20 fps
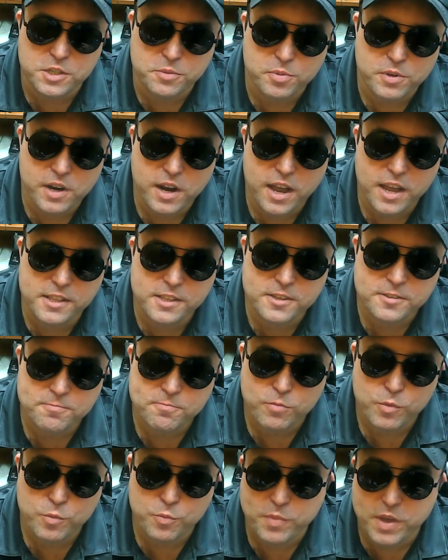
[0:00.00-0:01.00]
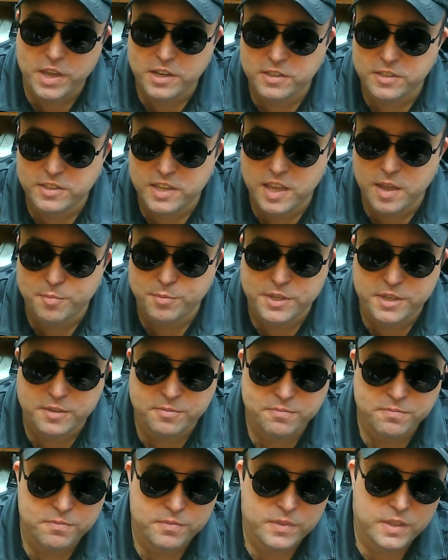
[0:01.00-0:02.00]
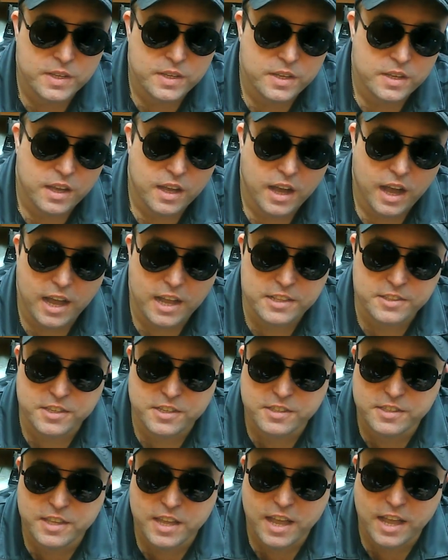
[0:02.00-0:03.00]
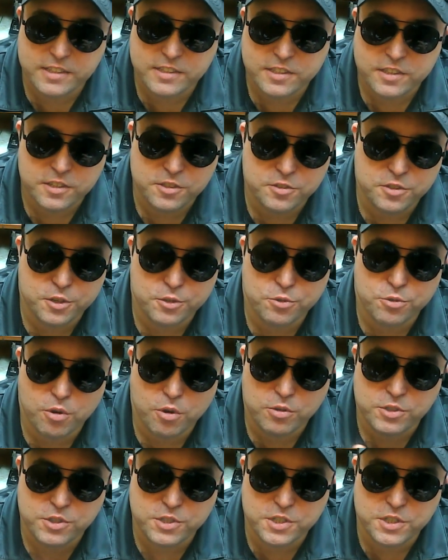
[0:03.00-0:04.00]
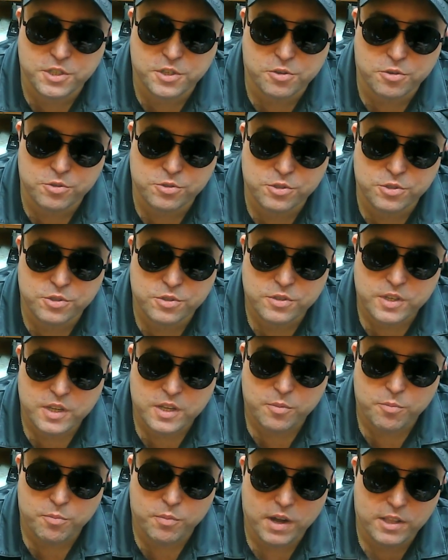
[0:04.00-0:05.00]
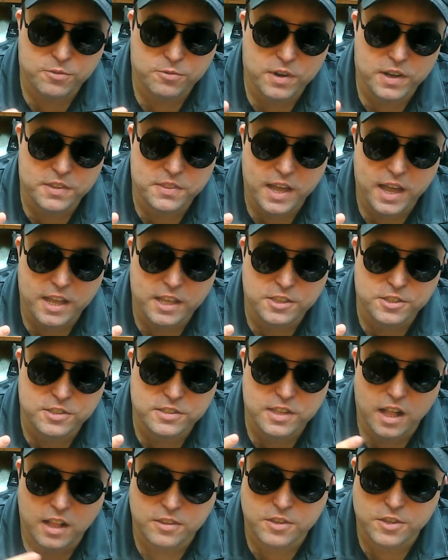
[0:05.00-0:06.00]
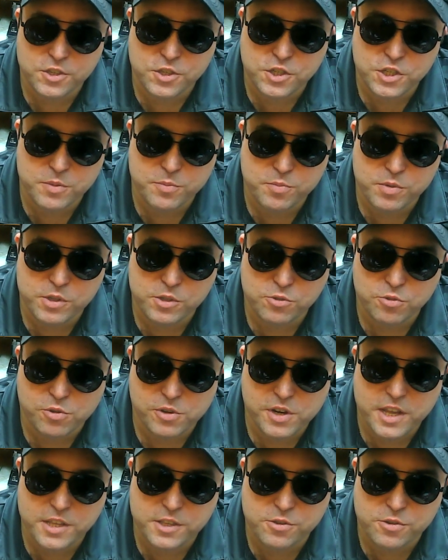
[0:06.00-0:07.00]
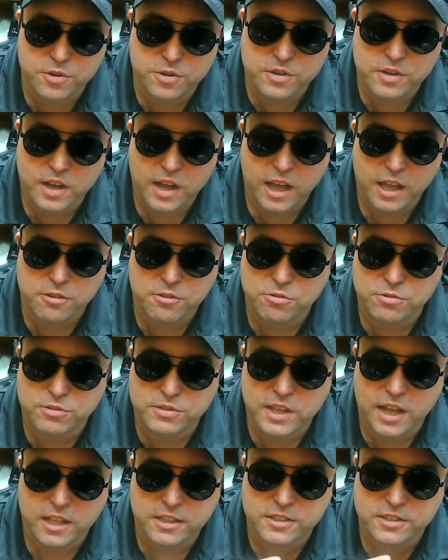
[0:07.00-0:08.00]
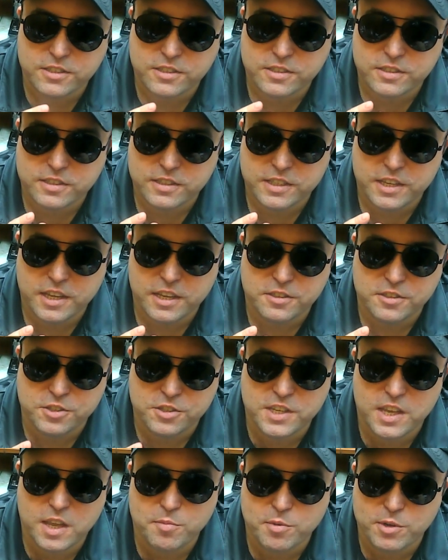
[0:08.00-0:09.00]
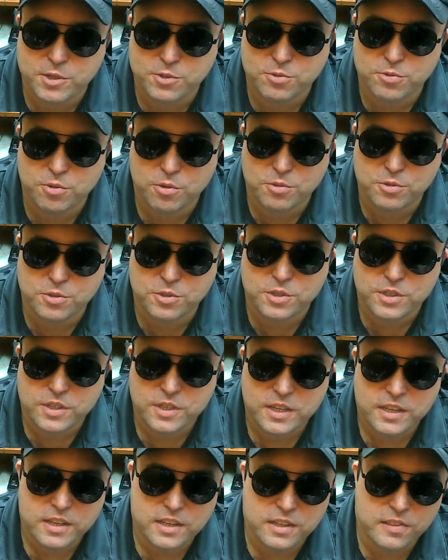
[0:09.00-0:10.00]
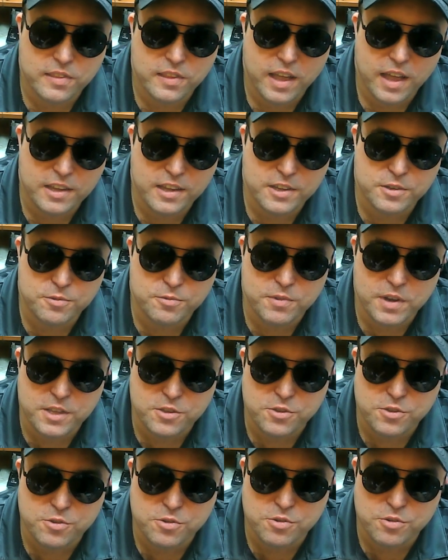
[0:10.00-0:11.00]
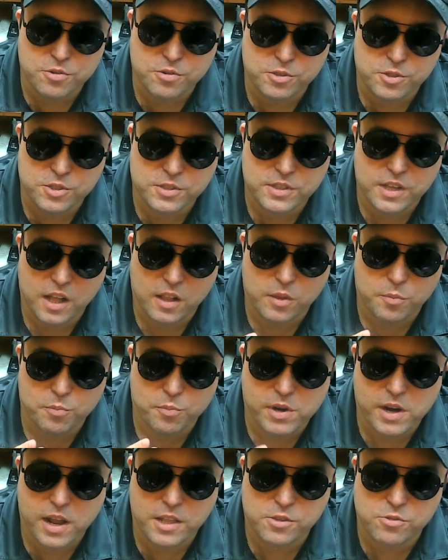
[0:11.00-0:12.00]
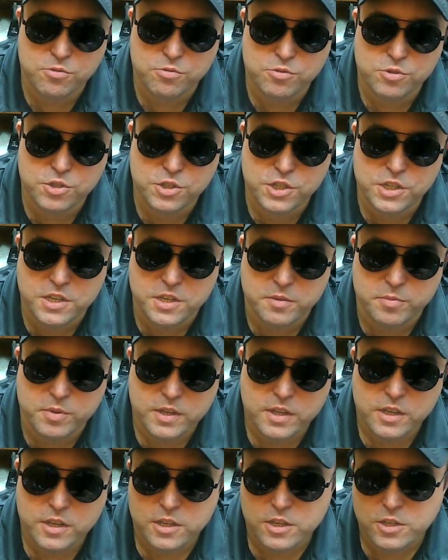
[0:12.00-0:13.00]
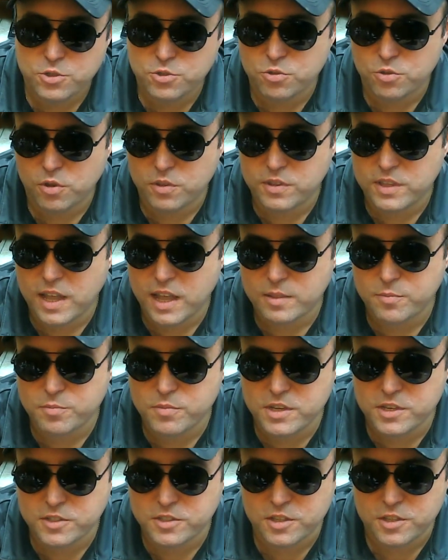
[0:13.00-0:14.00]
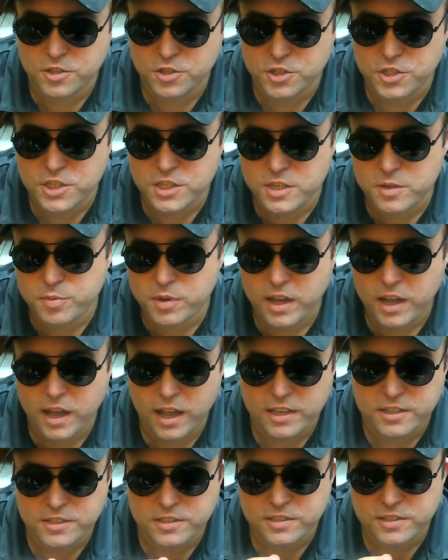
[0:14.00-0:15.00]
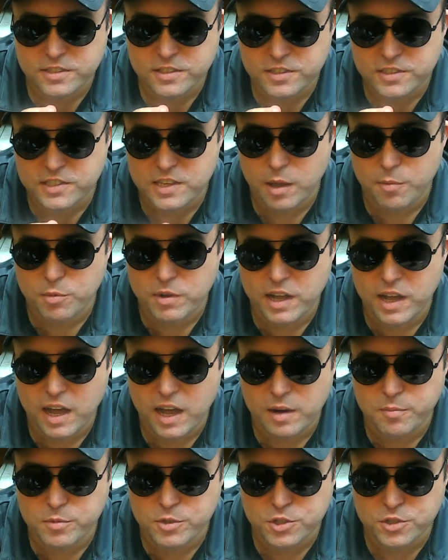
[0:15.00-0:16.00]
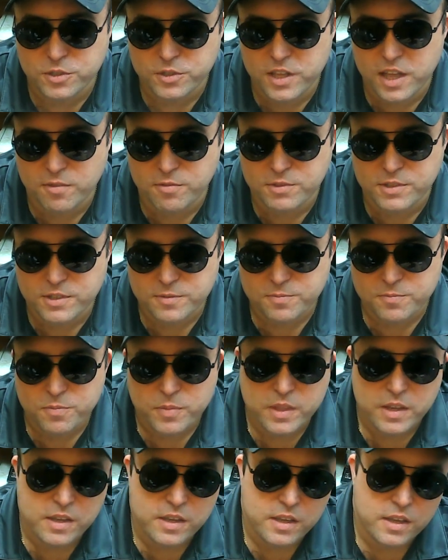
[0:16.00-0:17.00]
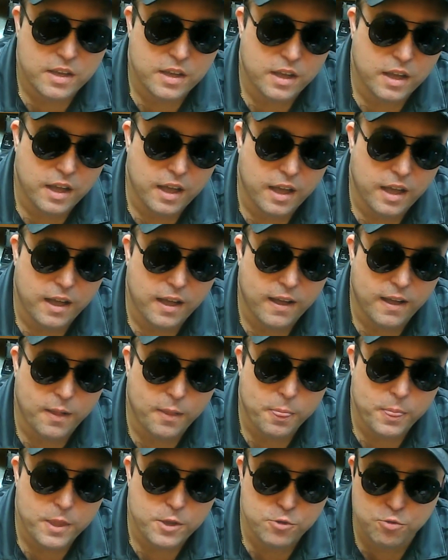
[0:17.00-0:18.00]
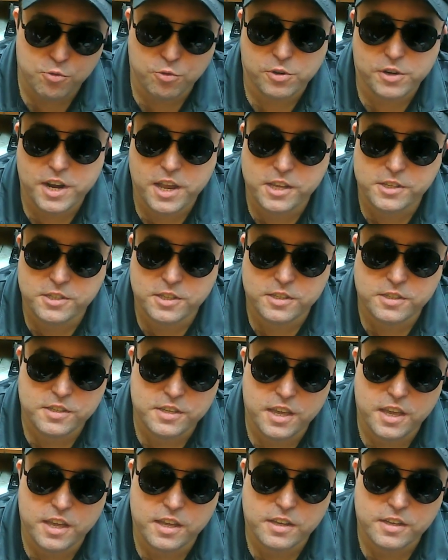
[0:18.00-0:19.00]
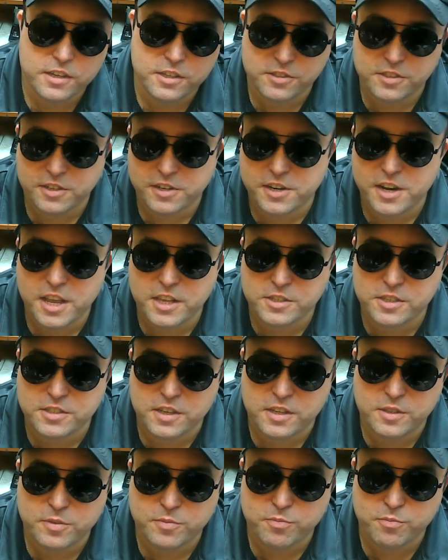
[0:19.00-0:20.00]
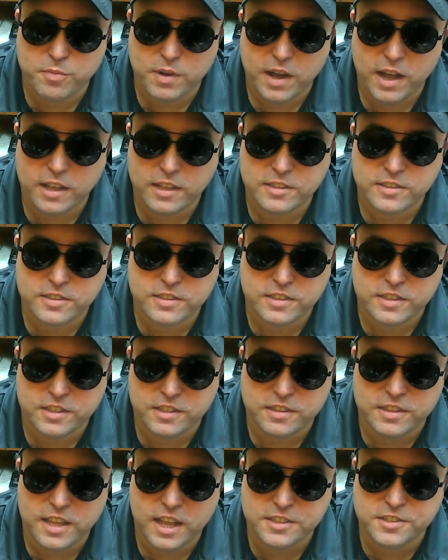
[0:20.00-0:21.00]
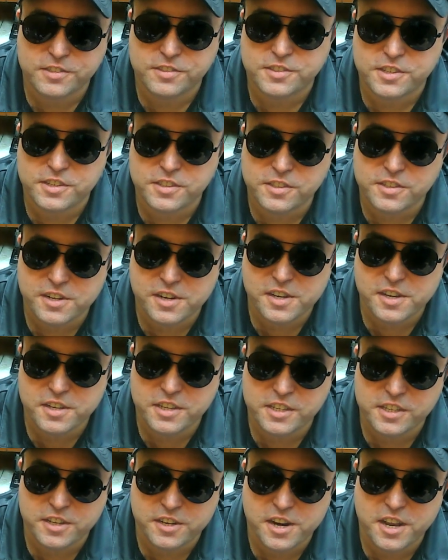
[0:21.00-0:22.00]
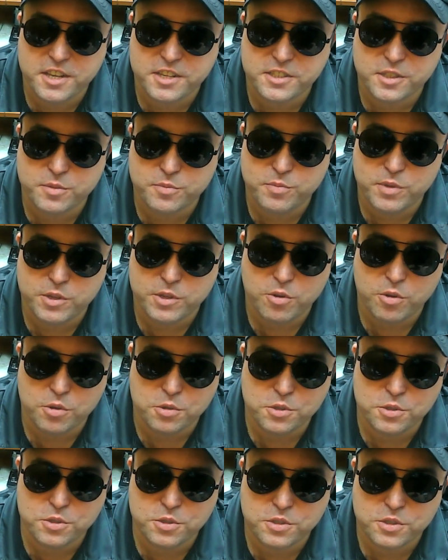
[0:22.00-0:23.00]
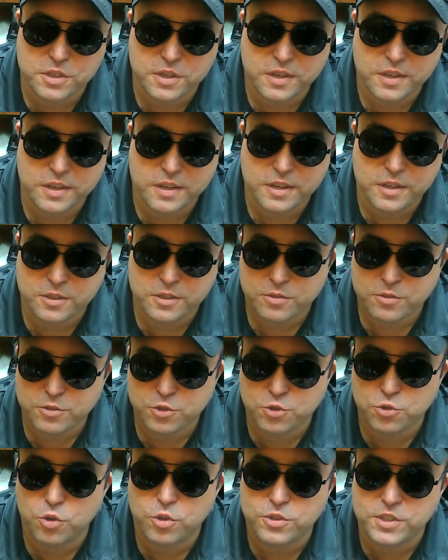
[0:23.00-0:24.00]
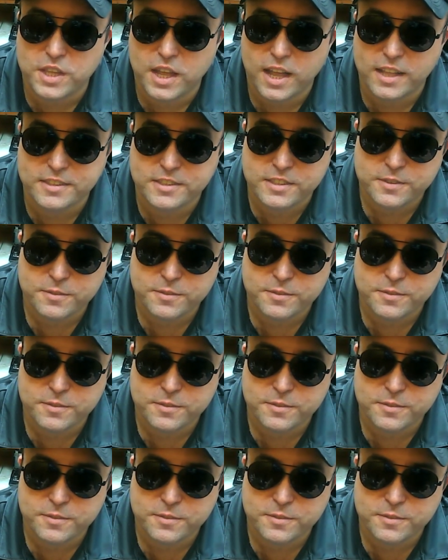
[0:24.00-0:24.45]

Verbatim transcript: right make it empty I did that it returns zeros but when I installed the chip into radio I could not get the same results like when you install a brand new chip so that means the chip has some garbage left uh, you erase it yeah it erases it but it doesn't really erase it because uh, so that